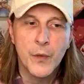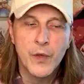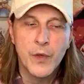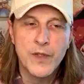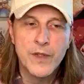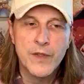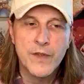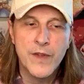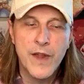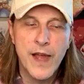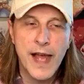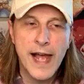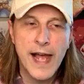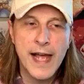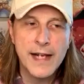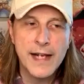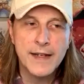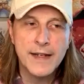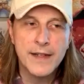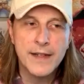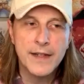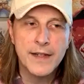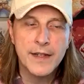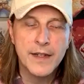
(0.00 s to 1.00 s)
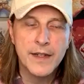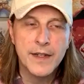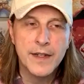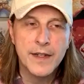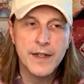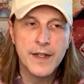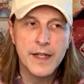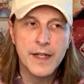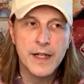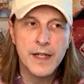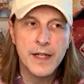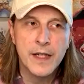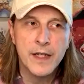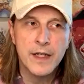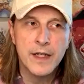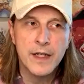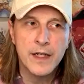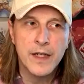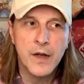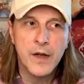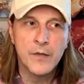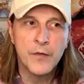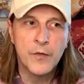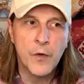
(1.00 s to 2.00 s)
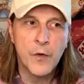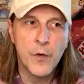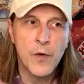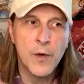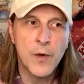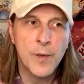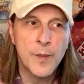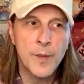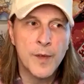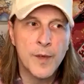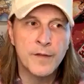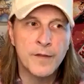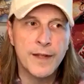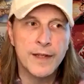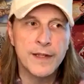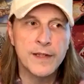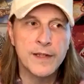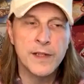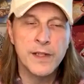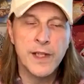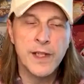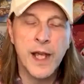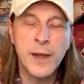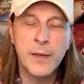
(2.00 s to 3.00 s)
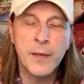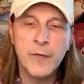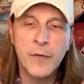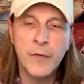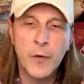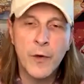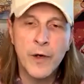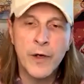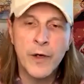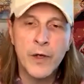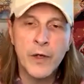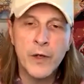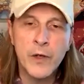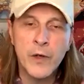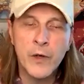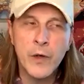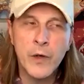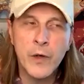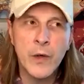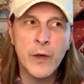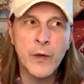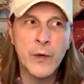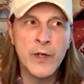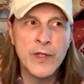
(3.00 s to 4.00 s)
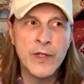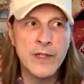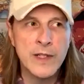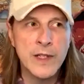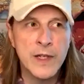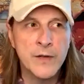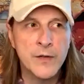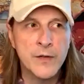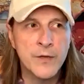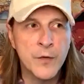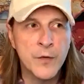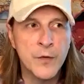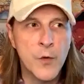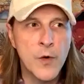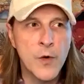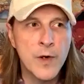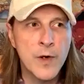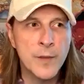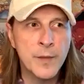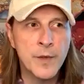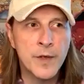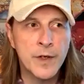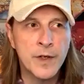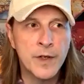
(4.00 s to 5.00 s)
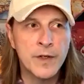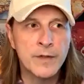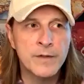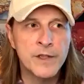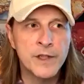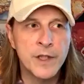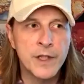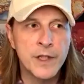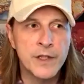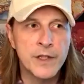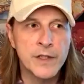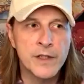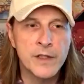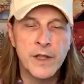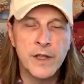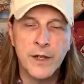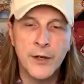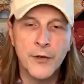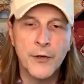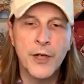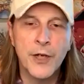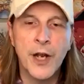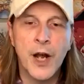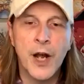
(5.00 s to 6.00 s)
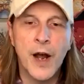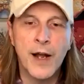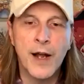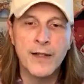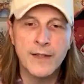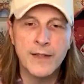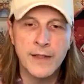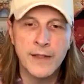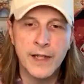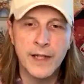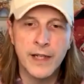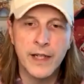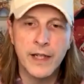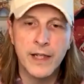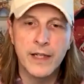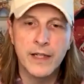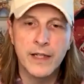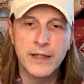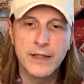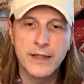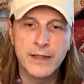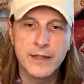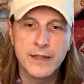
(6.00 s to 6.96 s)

was that a form of escape for you, or was it a form of just curiosity?